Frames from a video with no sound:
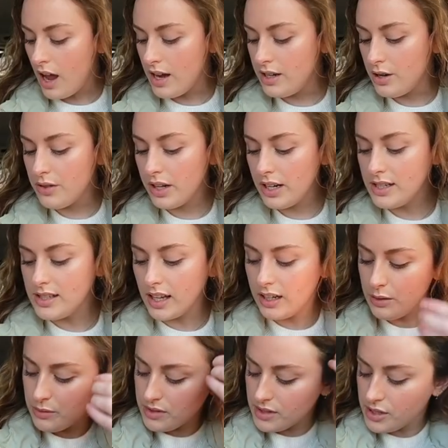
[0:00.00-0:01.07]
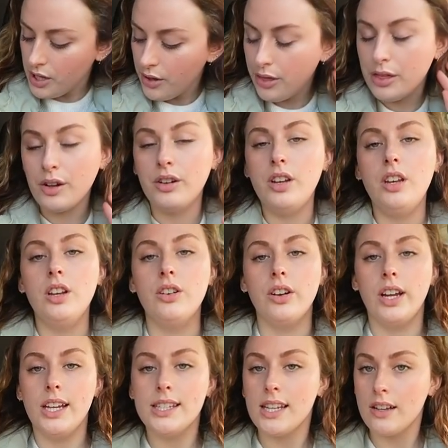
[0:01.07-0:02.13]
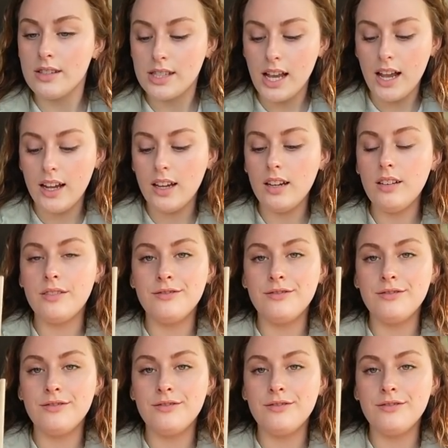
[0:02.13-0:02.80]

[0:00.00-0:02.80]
I know that I said it was 30 degrees outside,